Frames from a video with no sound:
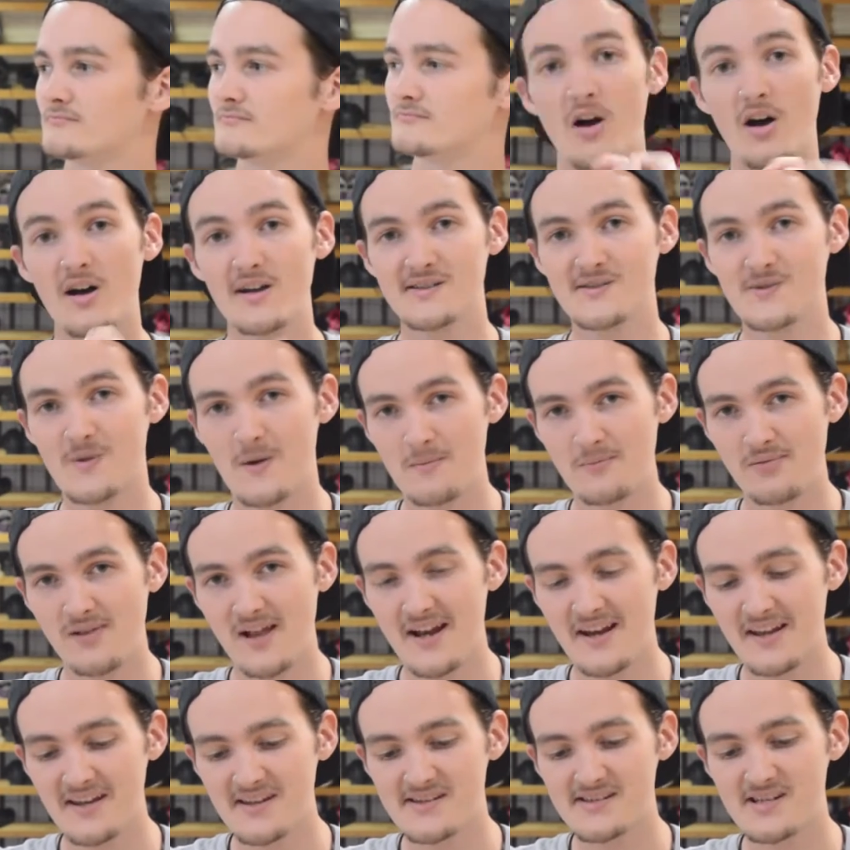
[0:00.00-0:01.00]
Also, I'm
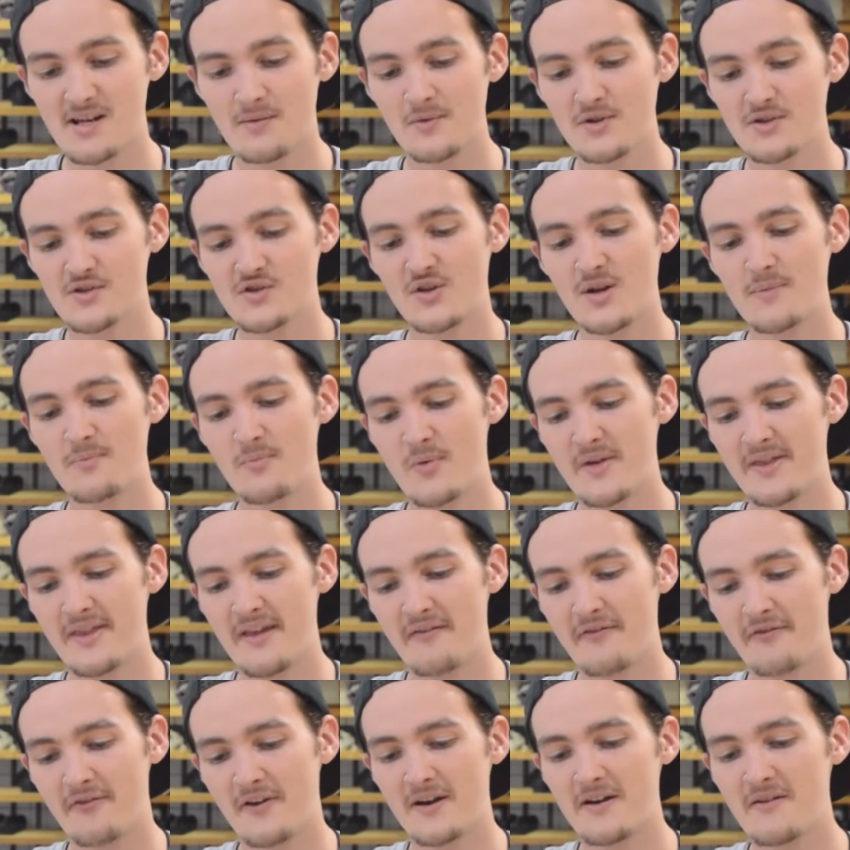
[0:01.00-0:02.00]
planning a summer trip with
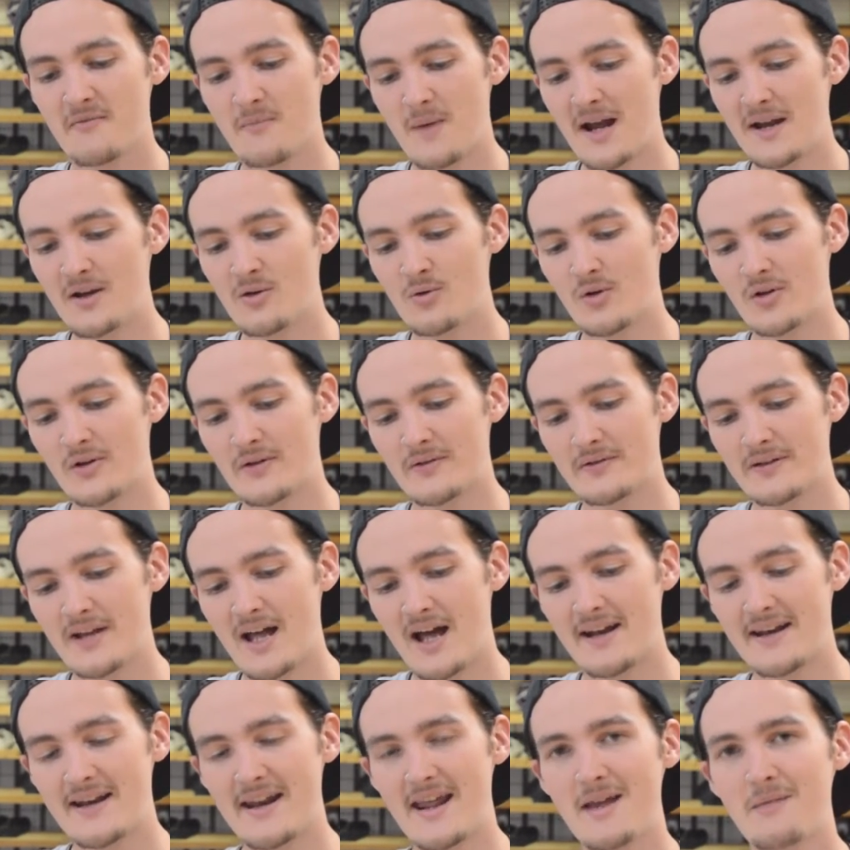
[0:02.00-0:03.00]
a friend of mine who I will
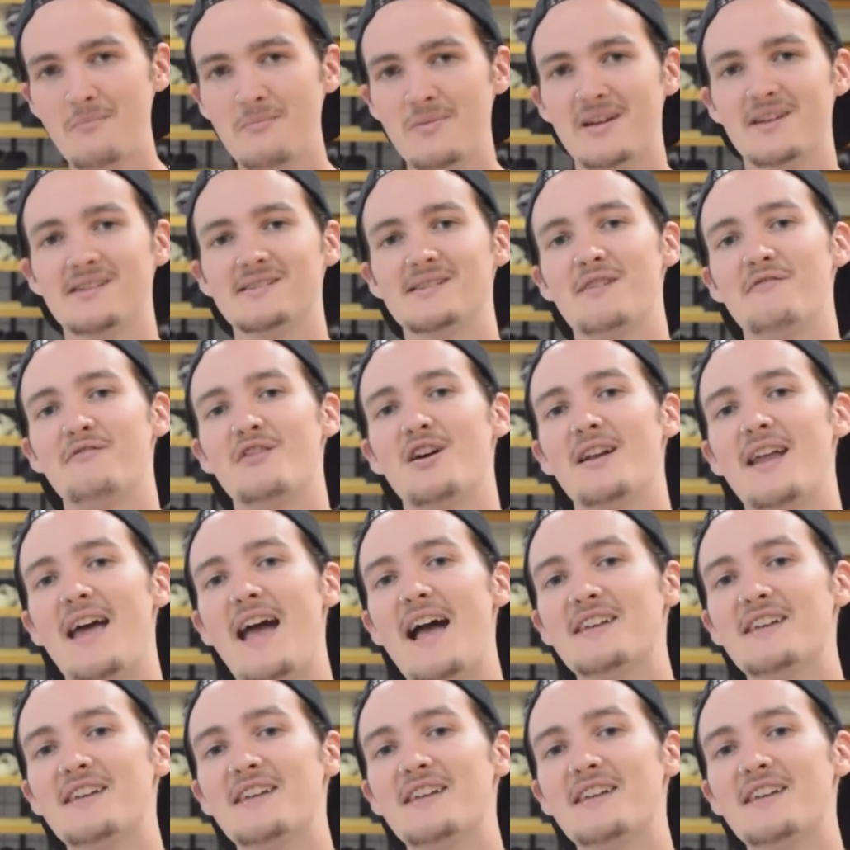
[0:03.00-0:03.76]
not name because I've not